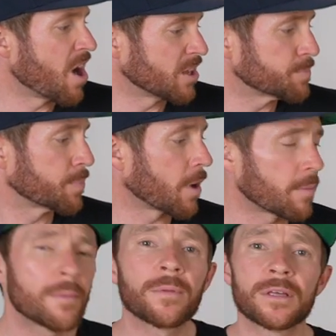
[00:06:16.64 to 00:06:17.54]
it's
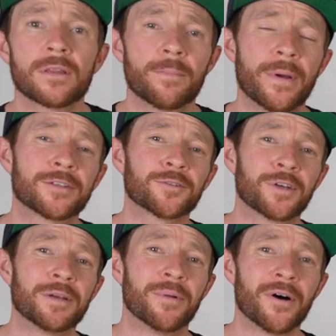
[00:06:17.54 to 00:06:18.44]
probably the best
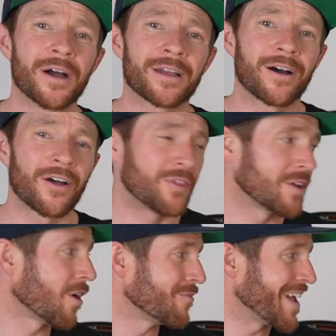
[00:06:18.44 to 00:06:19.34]
looking bike I
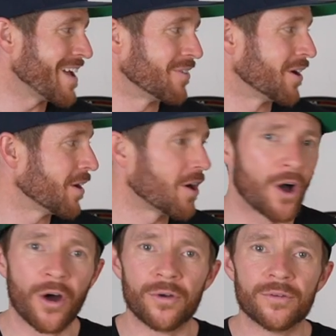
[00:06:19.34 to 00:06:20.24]
think I've ever
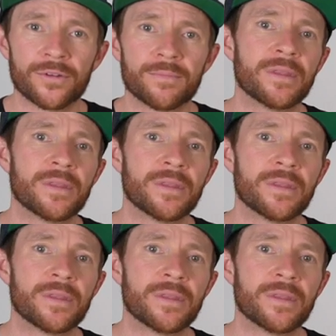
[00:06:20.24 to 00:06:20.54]
owned.